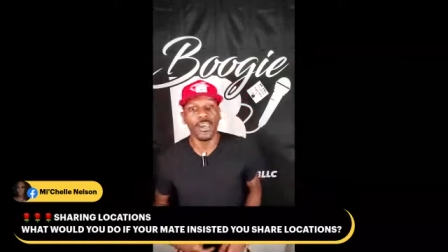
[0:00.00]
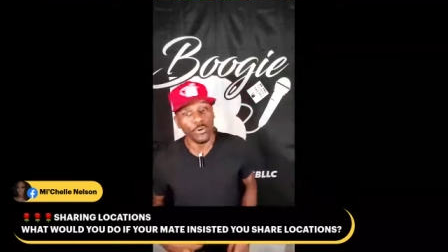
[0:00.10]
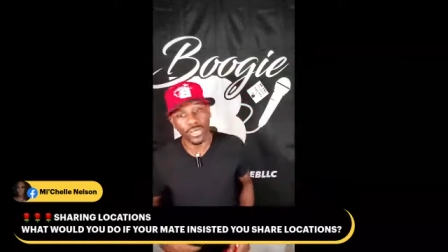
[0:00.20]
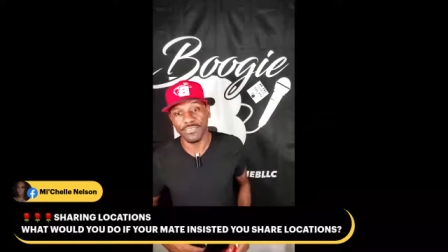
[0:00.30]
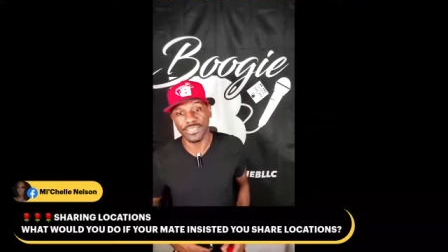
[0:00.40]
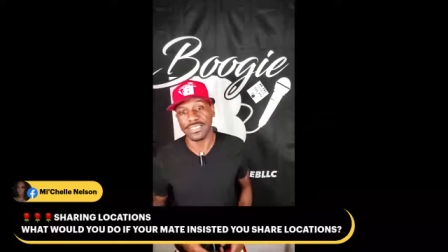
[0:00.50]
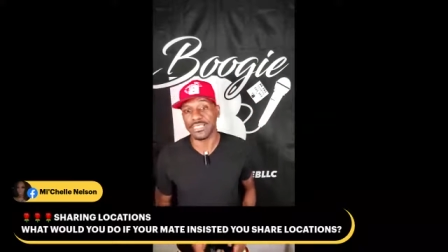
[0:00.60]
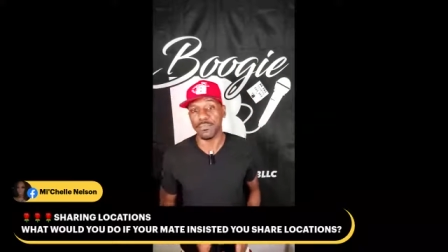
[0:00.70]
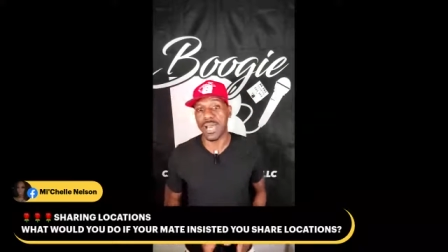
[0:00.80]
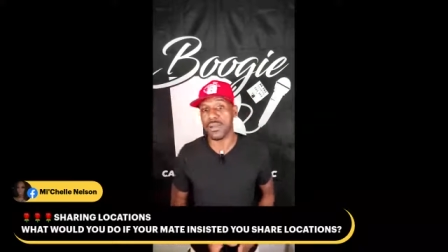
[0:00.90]
Well, if it's
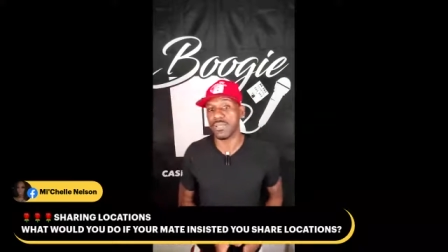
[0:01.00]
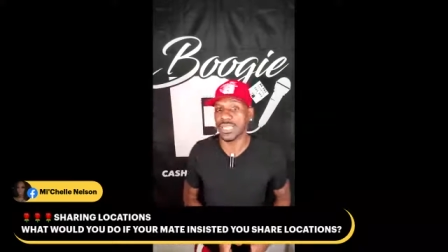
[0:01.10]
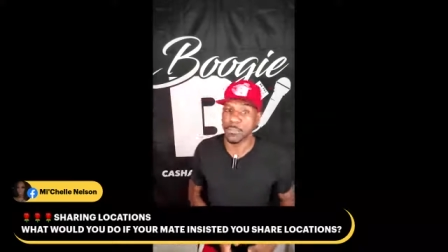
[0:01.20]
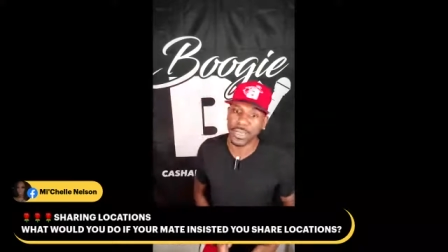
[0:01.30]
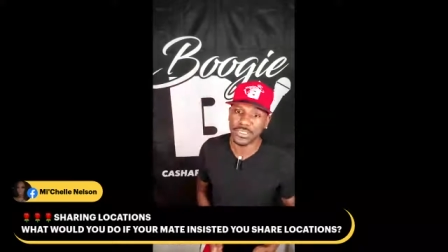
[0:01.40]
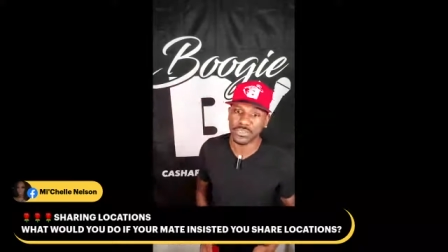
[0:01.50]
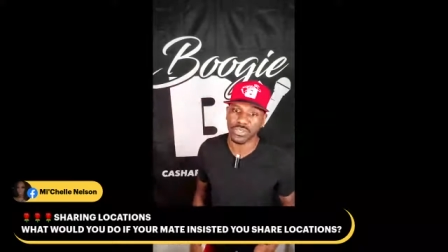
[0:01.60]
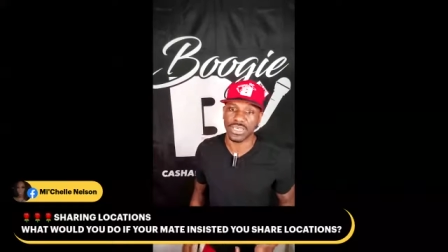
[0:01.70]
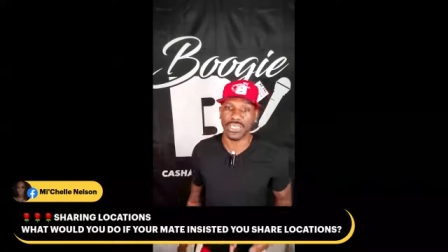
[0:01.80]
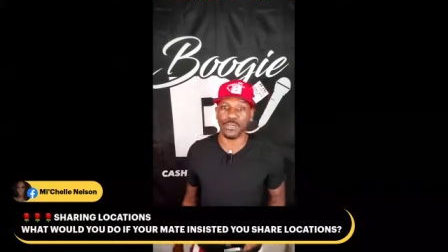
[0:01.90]
at the bottom of Lake
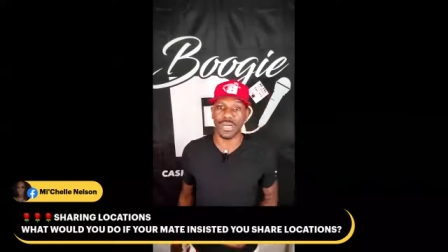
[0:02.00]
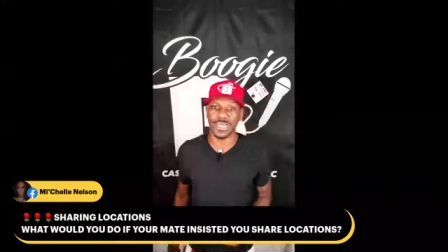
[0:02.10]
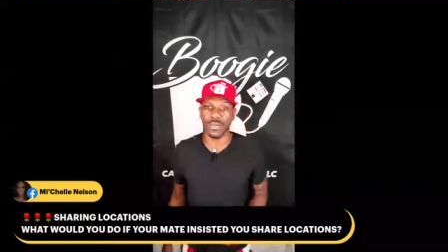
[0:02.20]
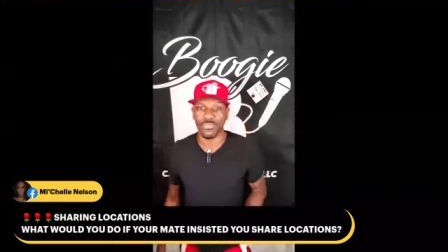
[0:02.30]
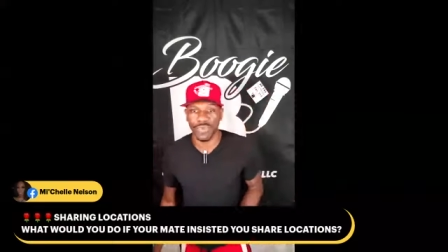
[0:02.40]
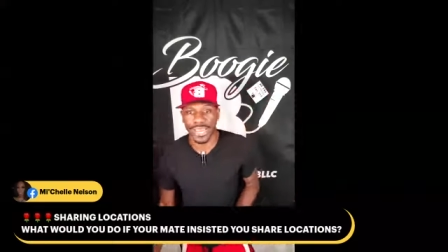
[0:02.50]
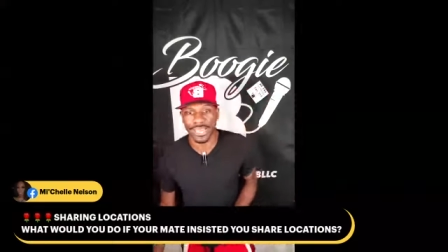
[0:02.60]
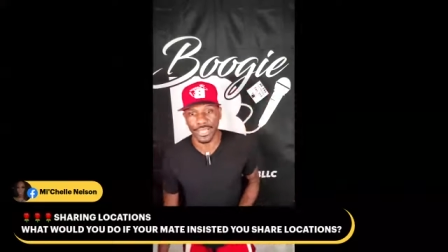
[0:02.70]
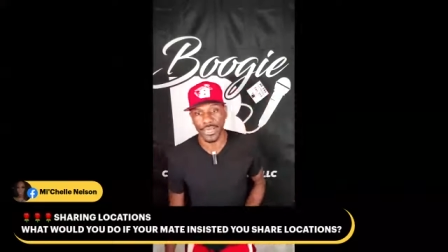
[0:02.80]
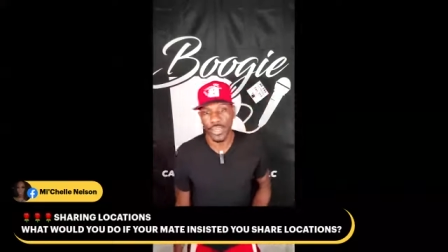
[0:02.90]
Pontchartrain, ain't nobody gonna
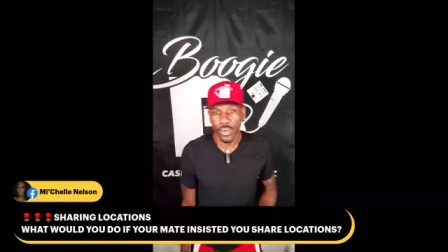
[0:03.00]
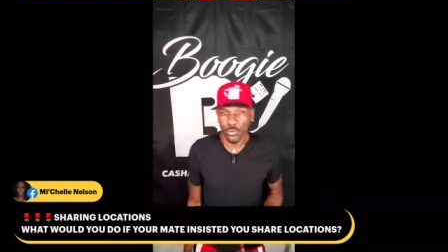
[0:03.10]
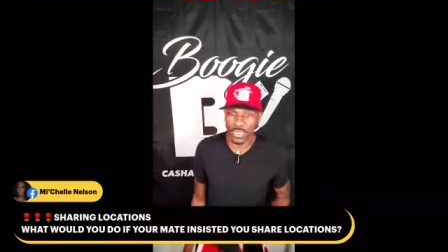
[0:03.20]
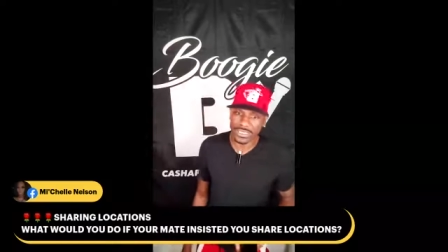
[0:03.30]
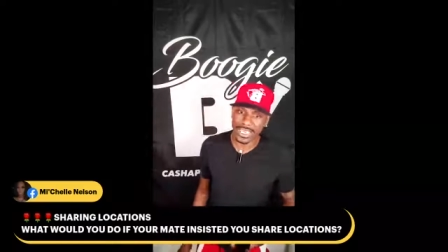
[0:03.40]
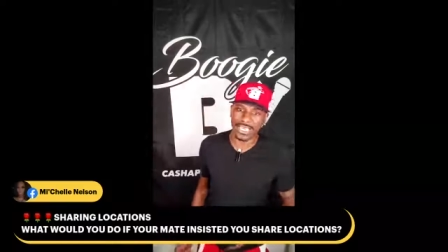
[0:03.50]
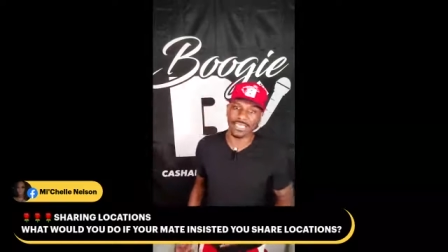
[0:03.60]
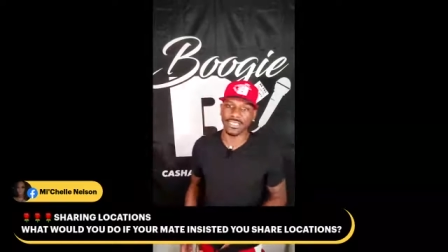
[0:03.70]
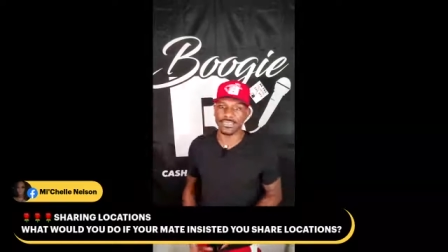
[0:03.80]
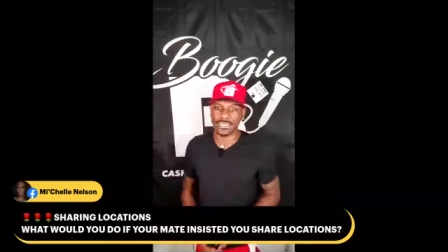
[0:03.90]
find it. What's
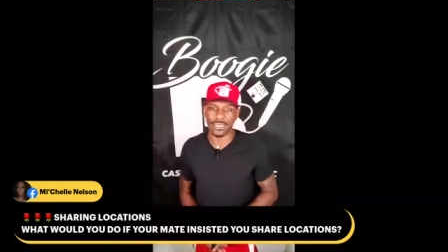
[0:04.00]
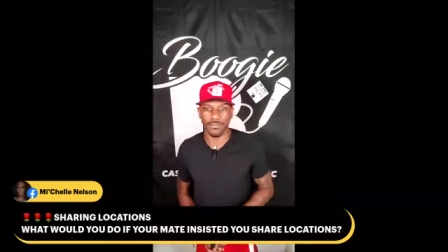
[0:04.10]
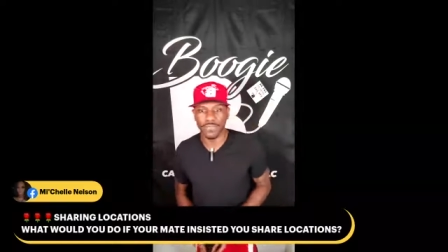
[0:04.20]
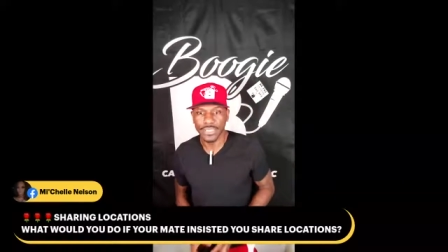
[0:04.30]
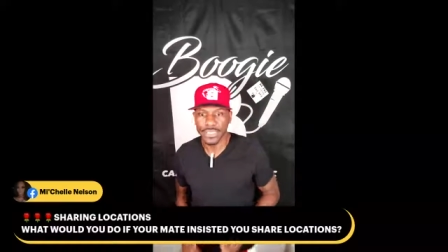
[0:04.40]
happening, Tim?